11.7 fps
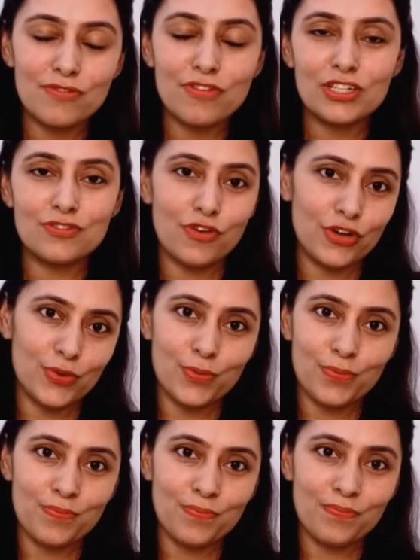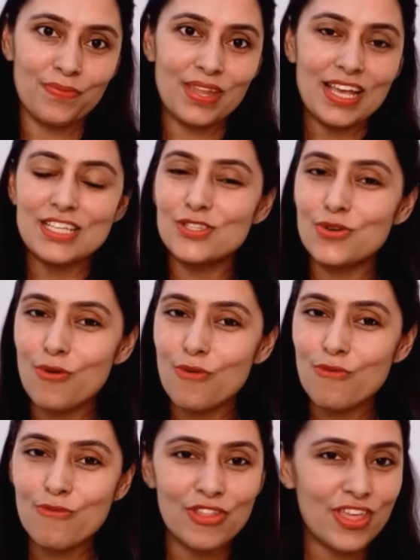is perfect for you.
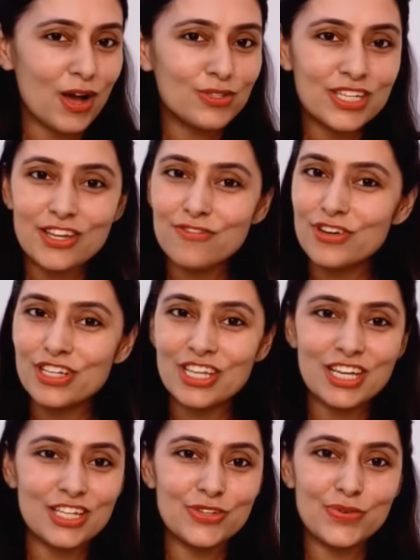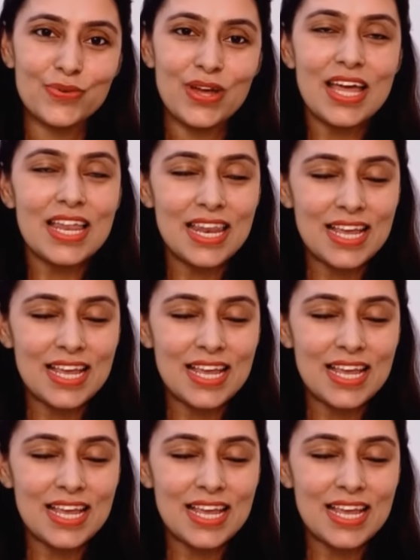So without any further ado,